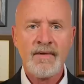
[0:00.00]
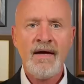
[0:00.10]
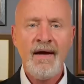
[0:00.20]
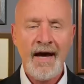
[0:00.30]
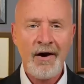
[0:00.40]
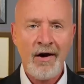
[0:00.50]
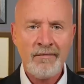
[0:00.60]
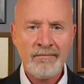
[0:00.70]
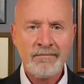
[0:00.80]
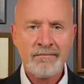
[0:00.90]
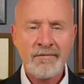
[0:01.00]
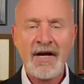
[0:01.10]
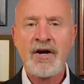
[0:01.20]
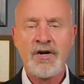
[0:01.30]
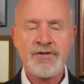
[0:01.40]
Hey all, Glenn
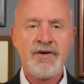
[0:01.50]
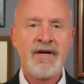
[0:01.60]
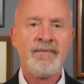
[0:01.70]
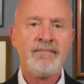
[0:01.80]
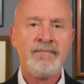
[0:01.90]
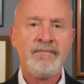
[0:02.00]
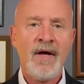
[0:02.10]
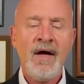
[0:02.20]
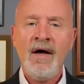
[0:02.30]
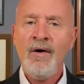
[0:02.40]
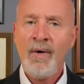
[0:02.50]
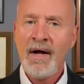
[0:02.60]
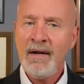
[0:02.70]
Kirshner here. Well,